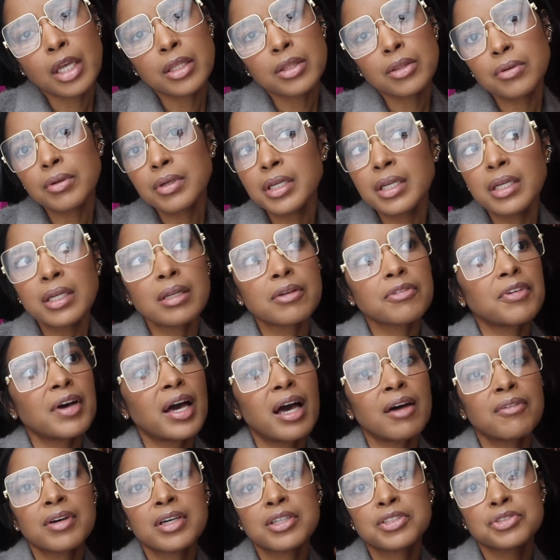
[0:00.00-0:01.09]
$300 to
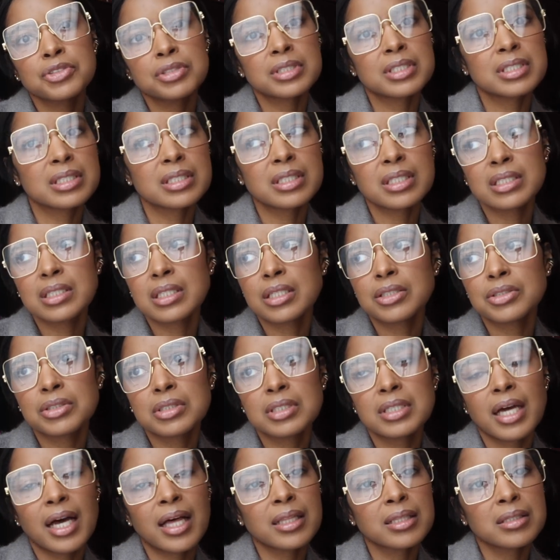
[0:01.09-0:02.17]
$500 to
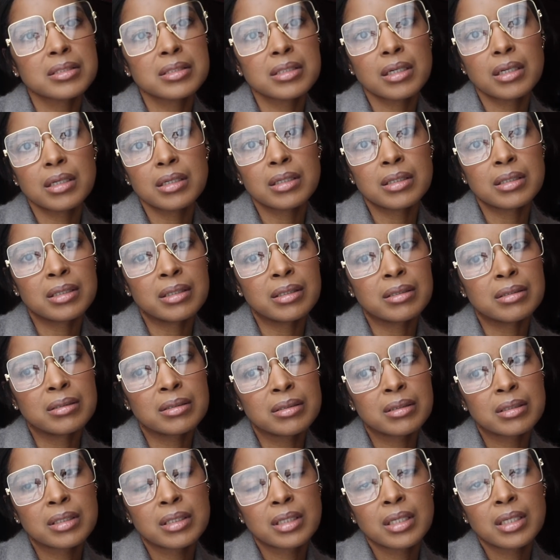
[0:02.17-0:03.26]
$600, girl.